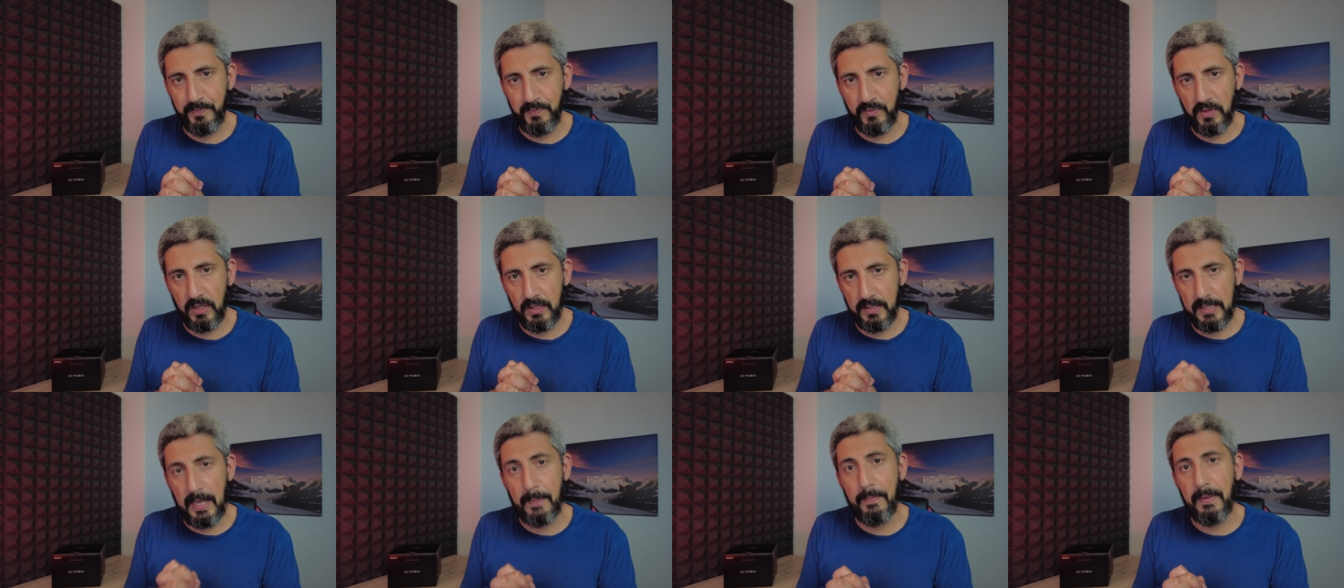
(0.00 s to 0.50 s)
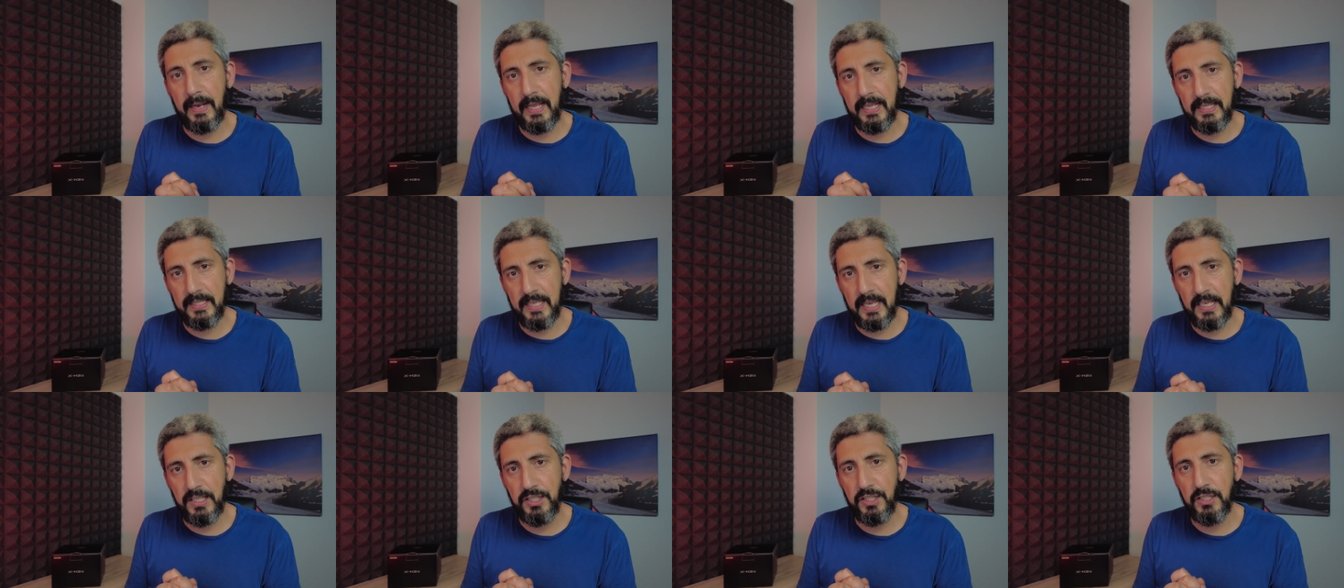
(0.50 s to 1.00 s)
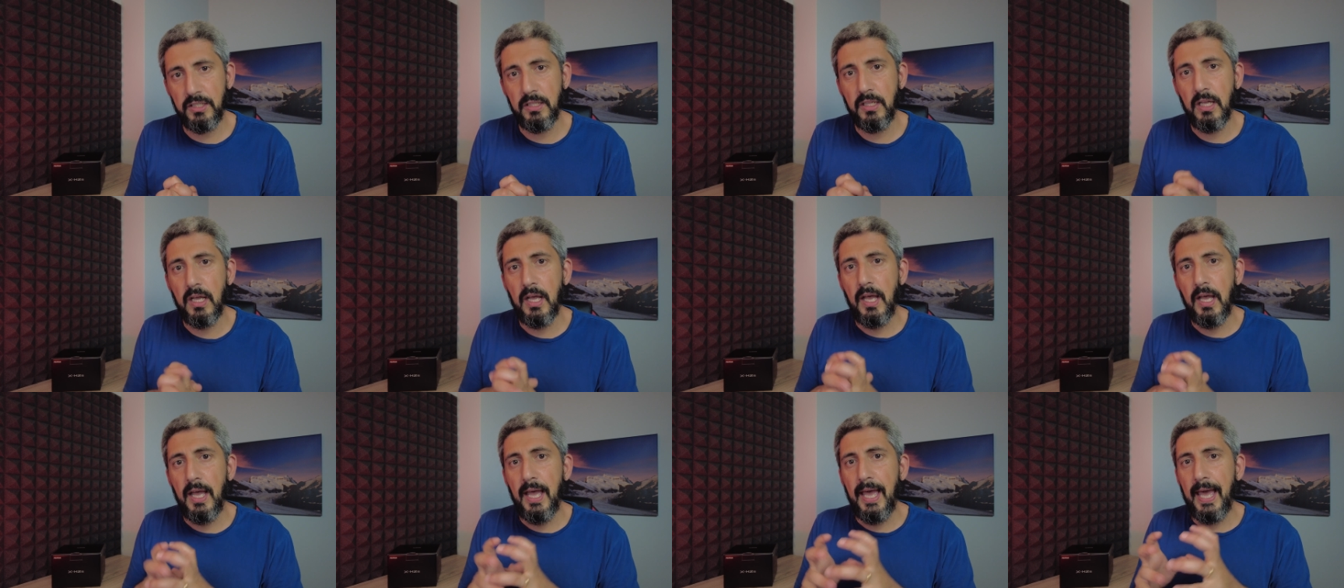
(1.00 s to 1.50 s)
stabilization,
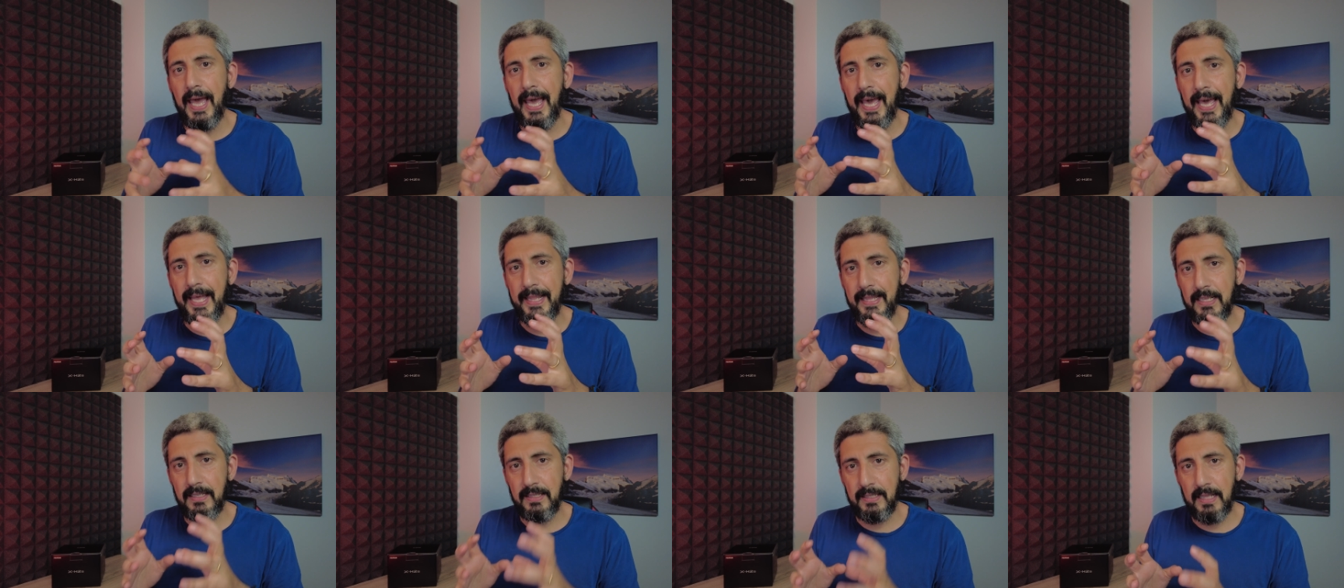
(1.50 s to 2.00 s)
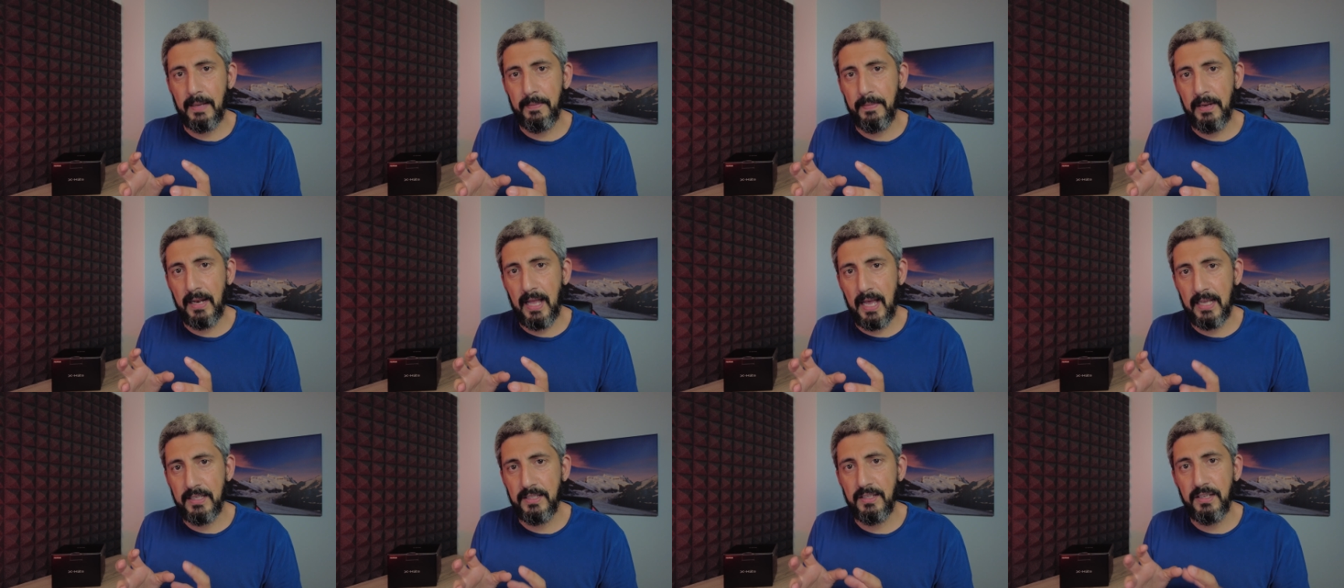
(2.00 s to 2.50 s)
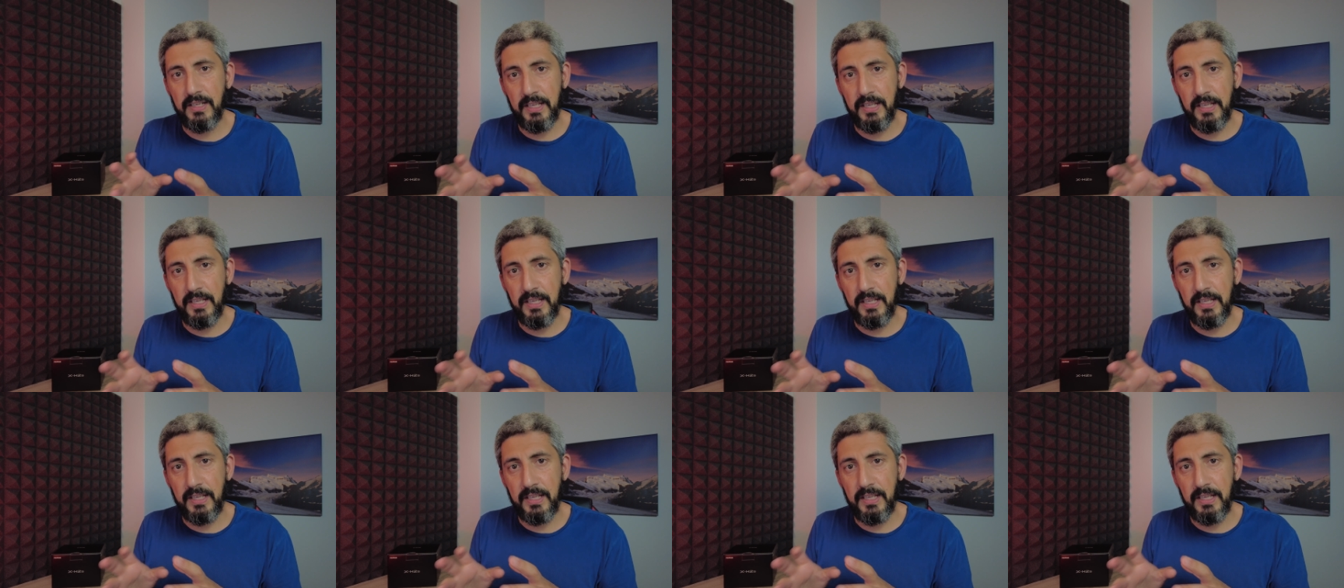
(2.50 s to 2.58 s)
and the stabilizer